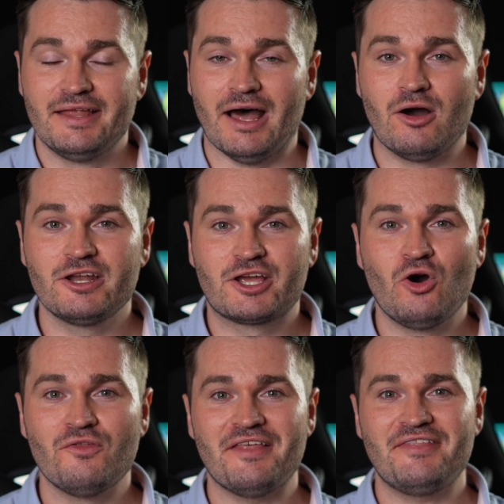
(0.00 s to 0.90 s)
Now I'm going to
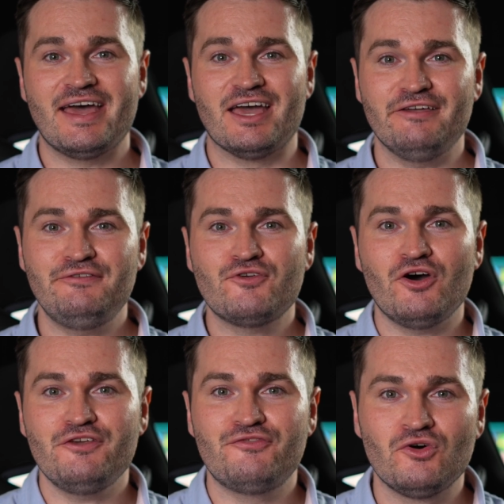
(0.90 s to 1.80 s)
call that there. If you've
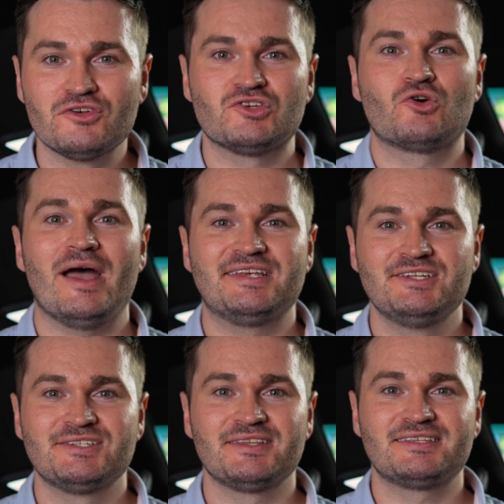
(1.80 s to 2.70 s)
got any thoughts or
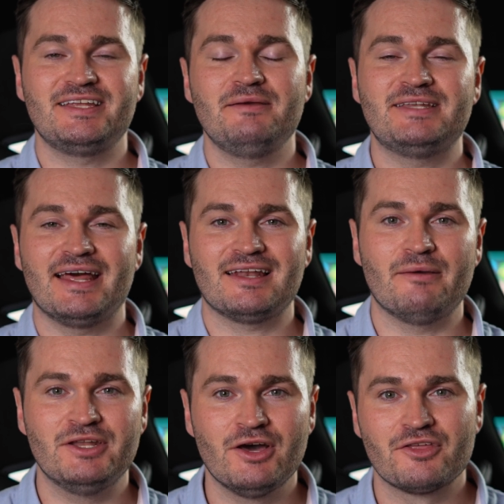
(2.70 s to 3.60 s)
questions on the Steam Deck,
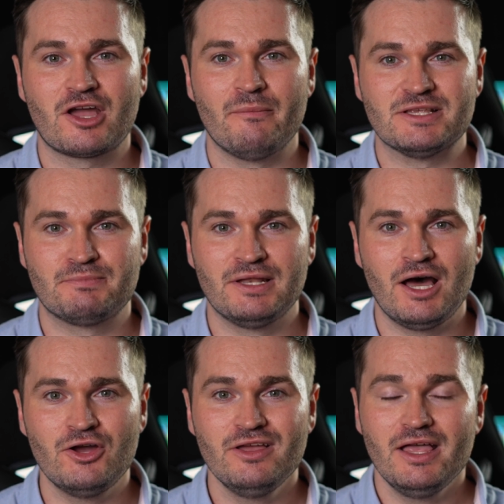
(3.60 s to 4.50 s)
let me know in the comments
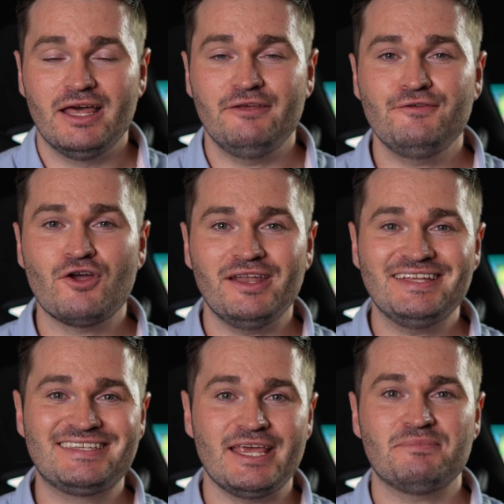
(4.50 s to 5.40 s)
below. And if you've got any
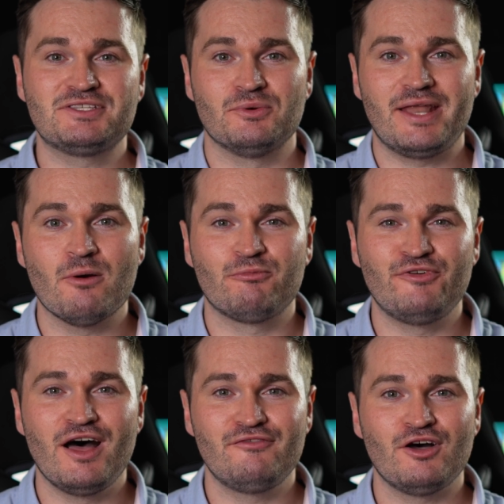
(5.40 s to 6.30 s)
tips that would help
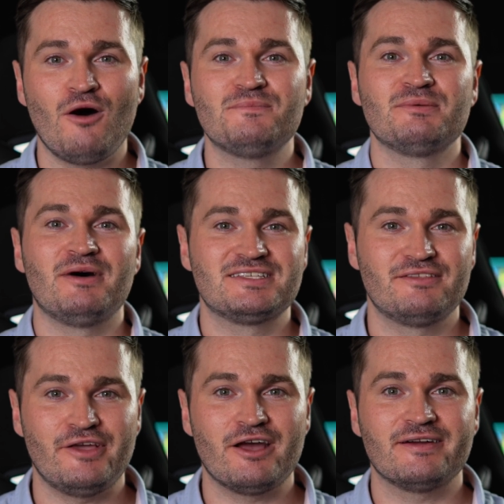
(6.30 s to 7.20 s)
further optimize
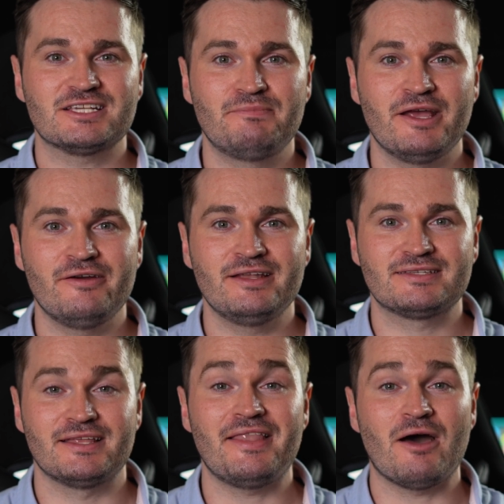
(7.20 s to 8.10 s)
the VR
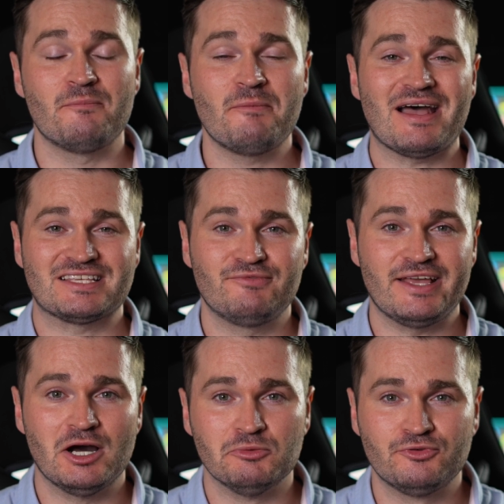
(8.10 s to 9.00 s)
experience, then that would be massively
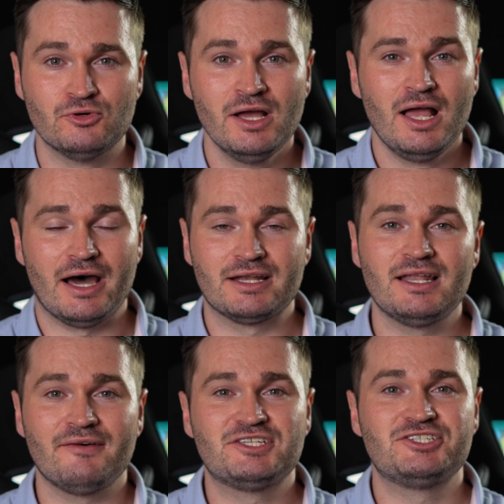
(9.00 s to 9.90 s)
helpful. I'd
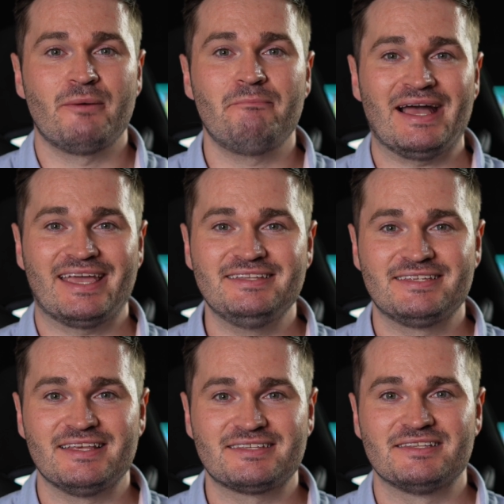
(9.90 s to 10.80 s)
love to jump back
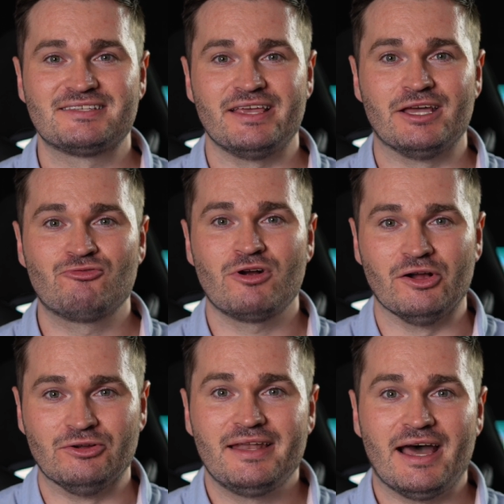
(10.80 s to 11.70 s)
into this and see it
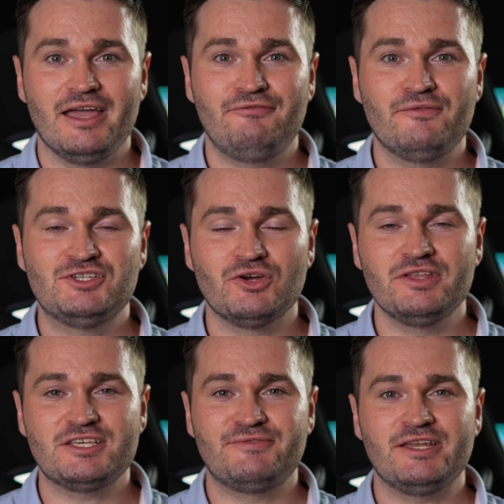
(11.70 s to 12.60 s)
grow. Now, if you've
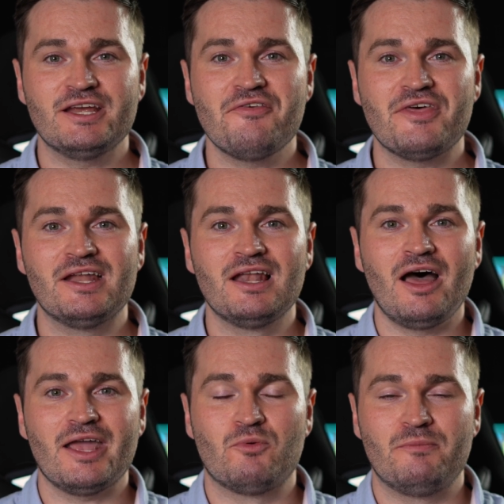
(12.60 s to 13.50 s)
enjoyed this video, then a
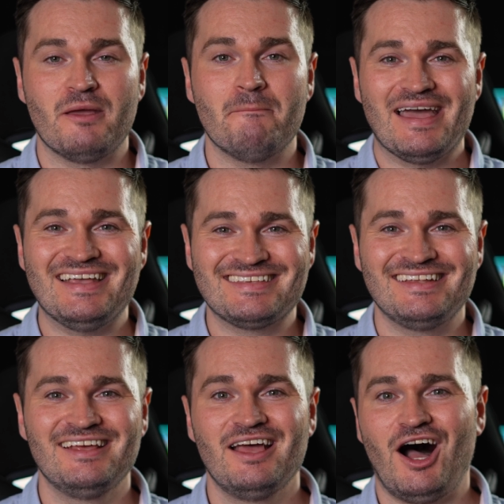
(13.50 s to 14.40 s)
like would be
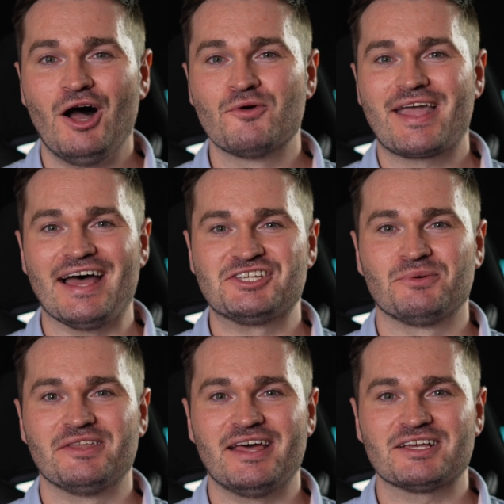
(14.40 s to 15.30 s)
amazing. I will catch you
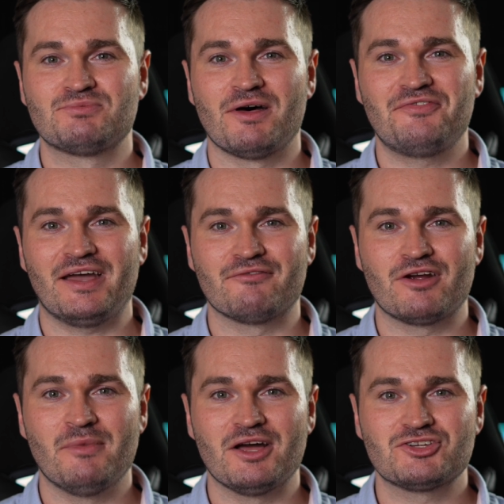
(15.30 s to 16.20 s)
on the next one. Thank you
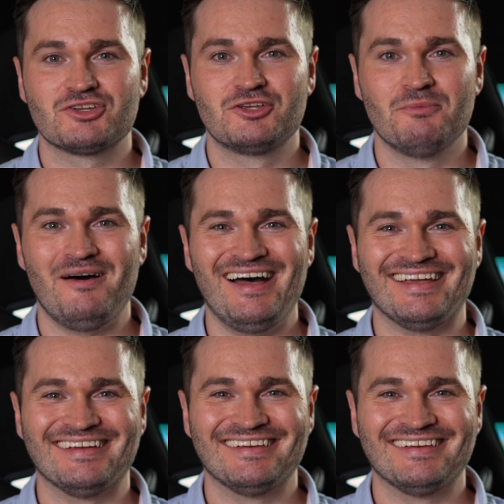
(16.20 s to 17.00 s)
very much. Goodbye.